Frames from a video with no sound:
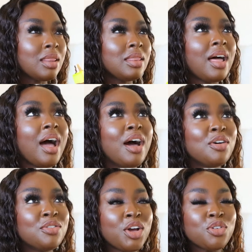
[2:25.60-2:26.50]

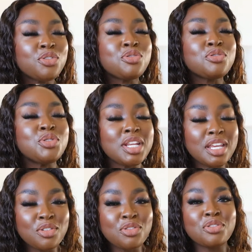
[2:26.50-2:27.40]
love
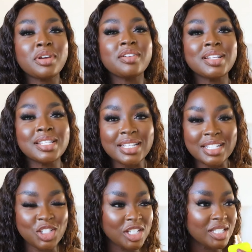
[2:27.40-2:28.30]
fruity
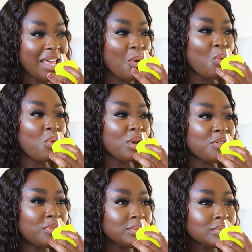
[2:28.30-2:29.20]
fragrances. Just that
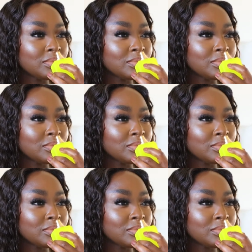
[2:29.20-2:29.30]
whiff.